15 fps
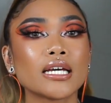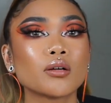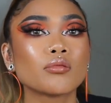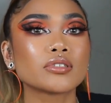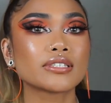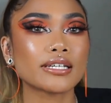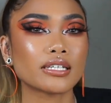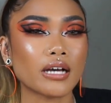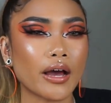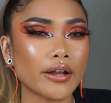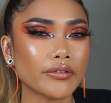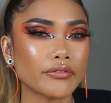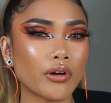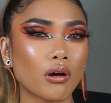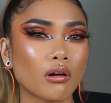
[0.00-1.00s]
it was like
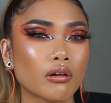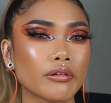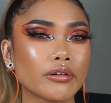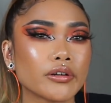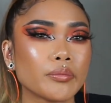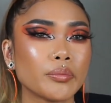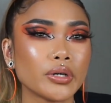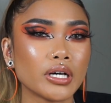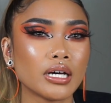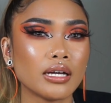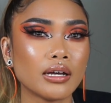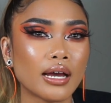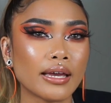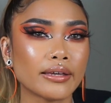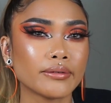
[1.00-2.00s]
kind of hard,
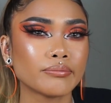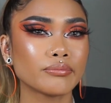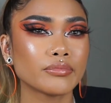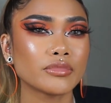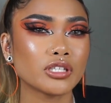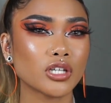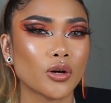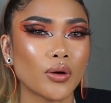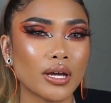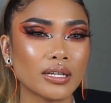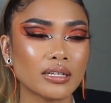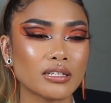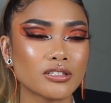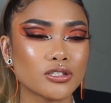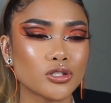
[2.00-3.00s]
but I, you know, I
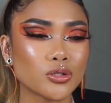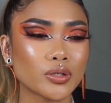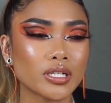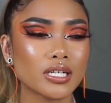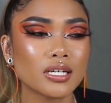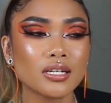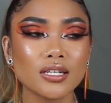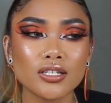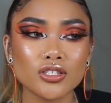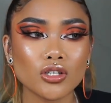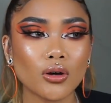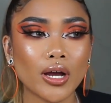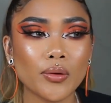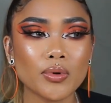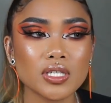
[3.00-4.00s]
needed to do it.
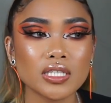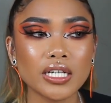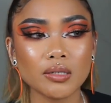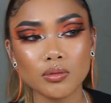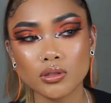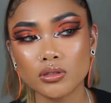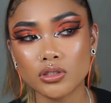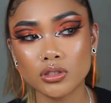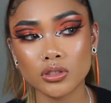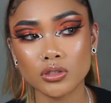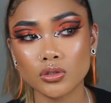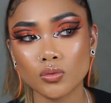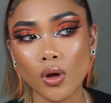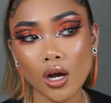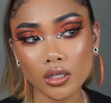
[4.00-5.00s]
So I wasn't able
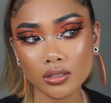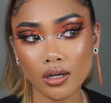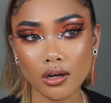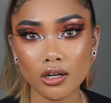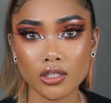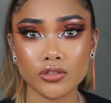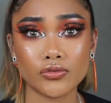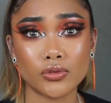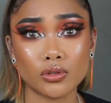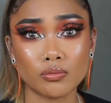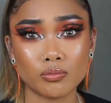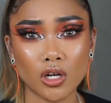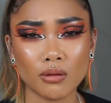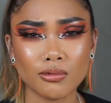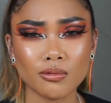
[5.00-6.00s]
to walk dogs for
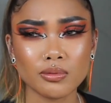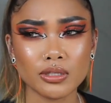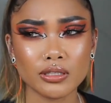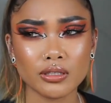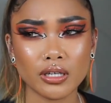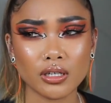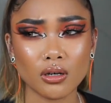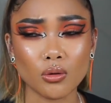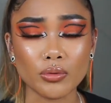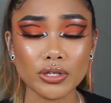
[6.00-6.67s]
probably like a